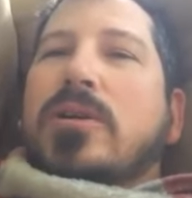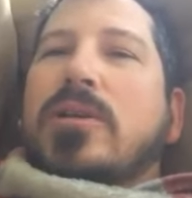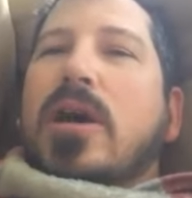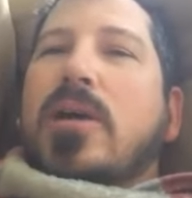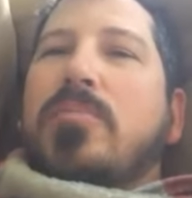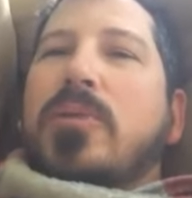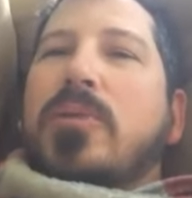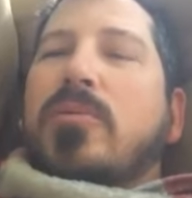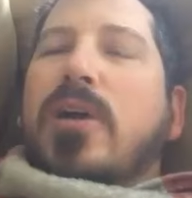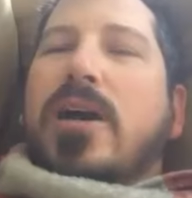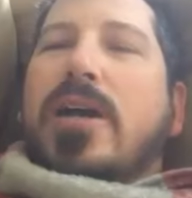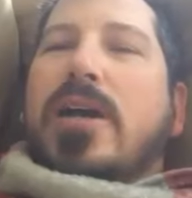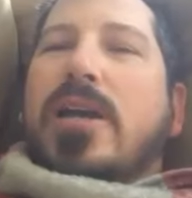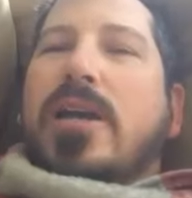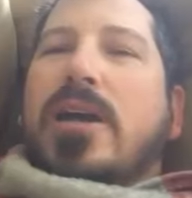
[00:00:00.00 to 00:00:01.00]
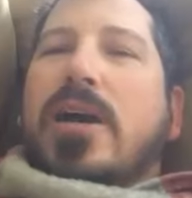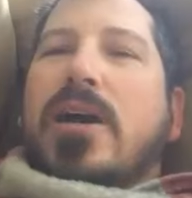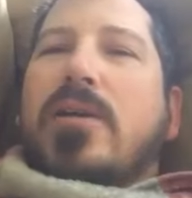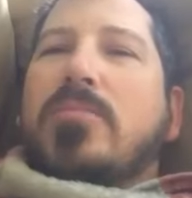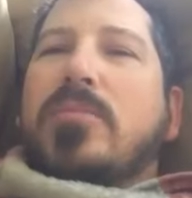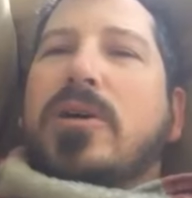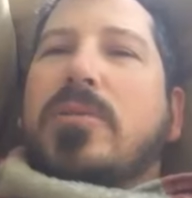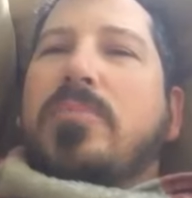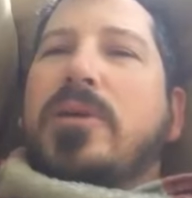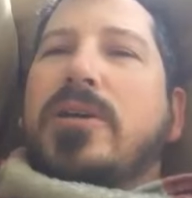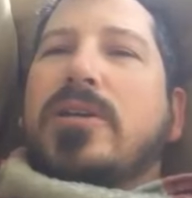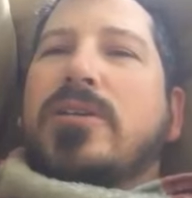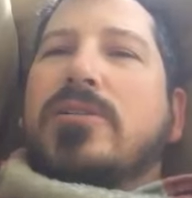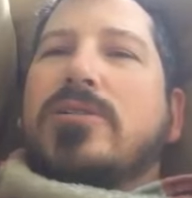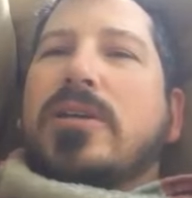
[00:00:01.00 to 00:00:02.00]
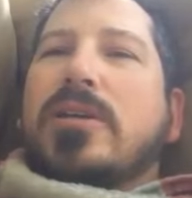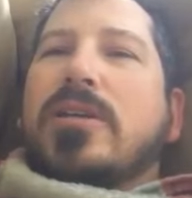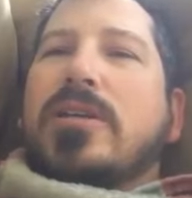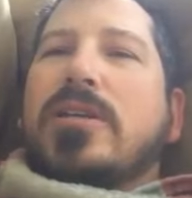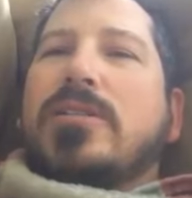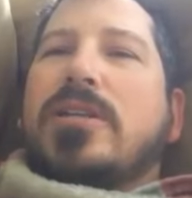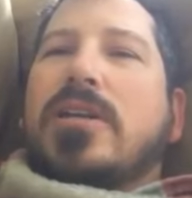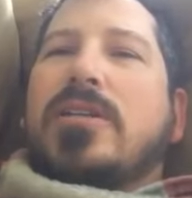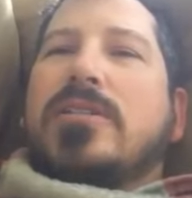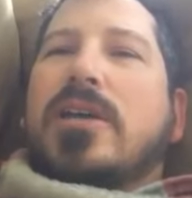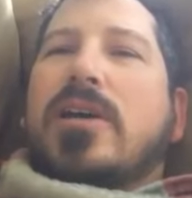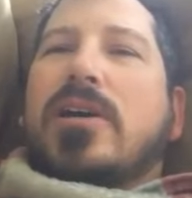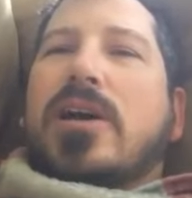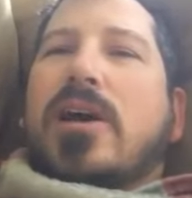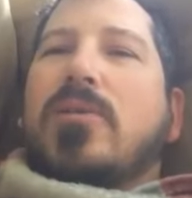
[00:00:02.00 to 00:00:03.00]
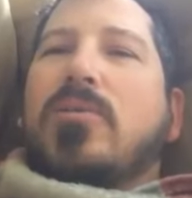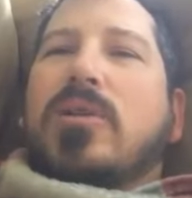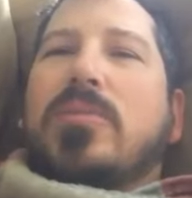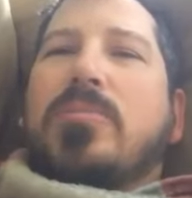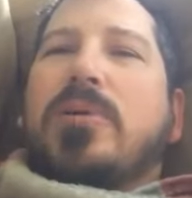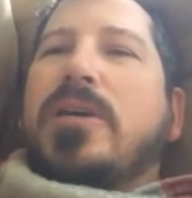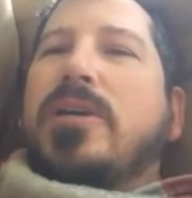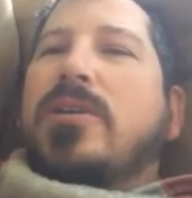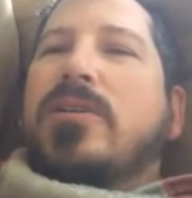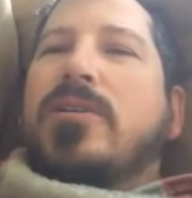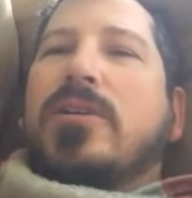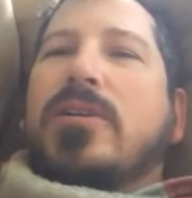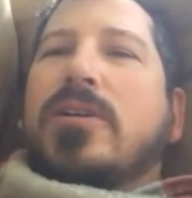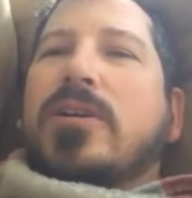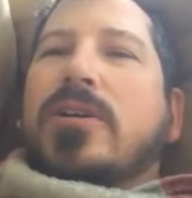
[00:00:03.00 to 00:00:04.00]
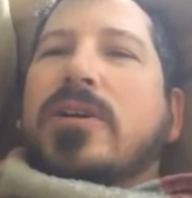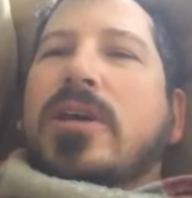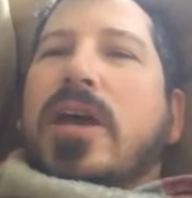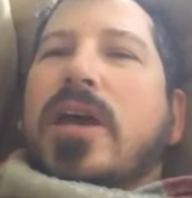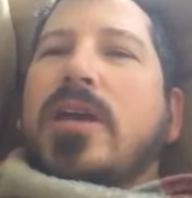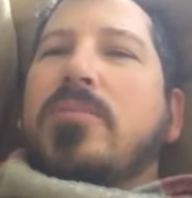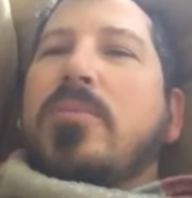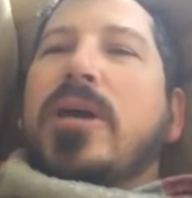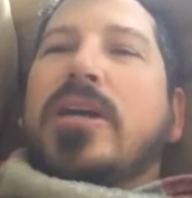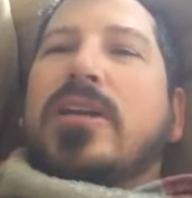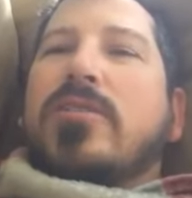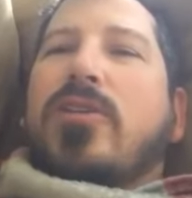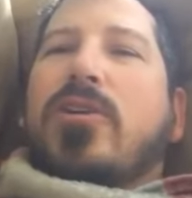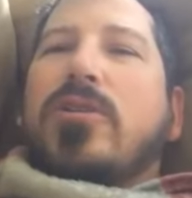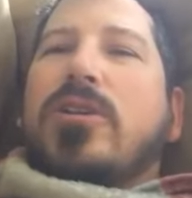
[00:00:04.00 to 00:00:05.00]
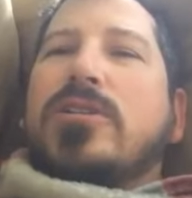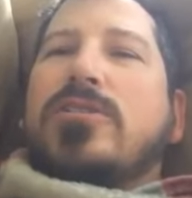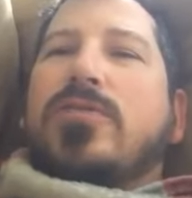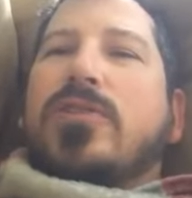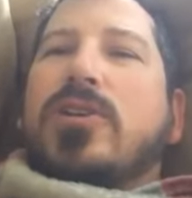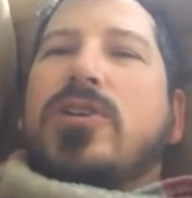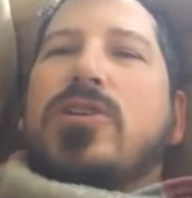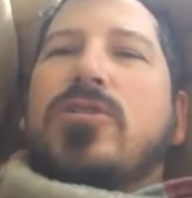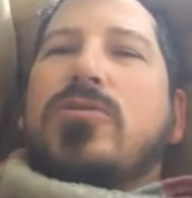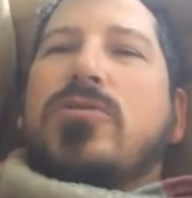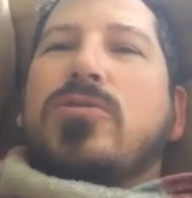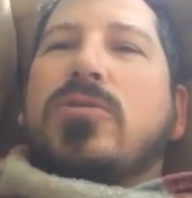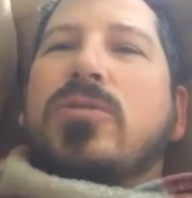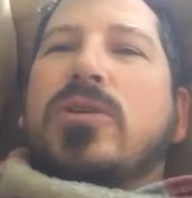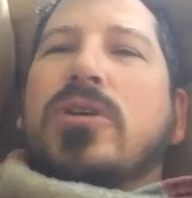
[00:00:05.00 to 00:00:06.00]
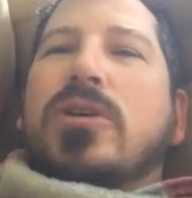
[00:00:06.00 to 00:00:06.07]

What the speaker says: Naparai Ham appears and he says, I will appear and make devotees for you.